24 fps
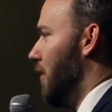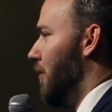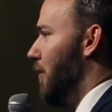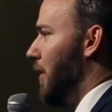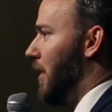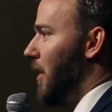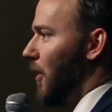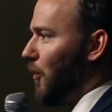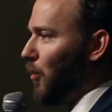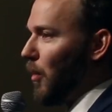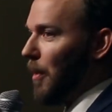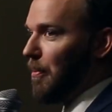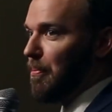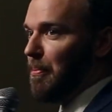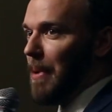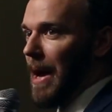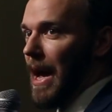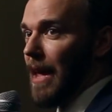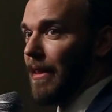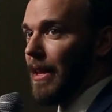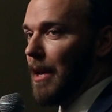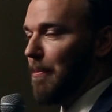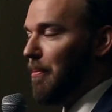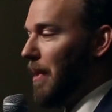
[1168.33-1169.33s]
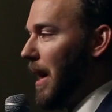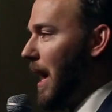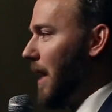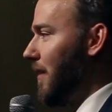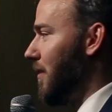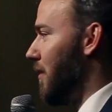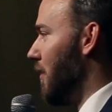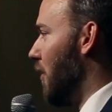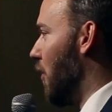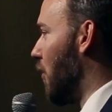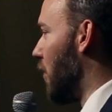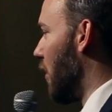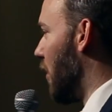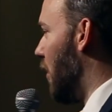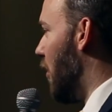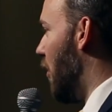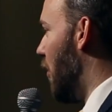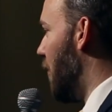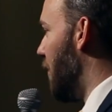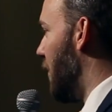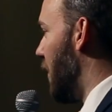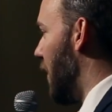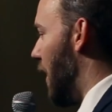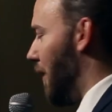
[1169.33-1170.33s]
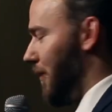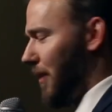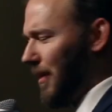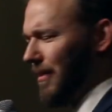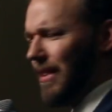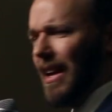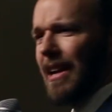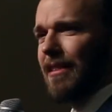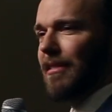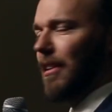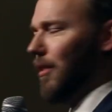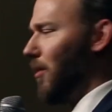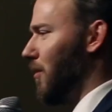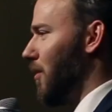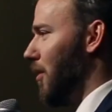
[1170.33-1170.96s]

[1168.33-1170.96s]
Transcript: Because what they passed in Oklahoma, I was say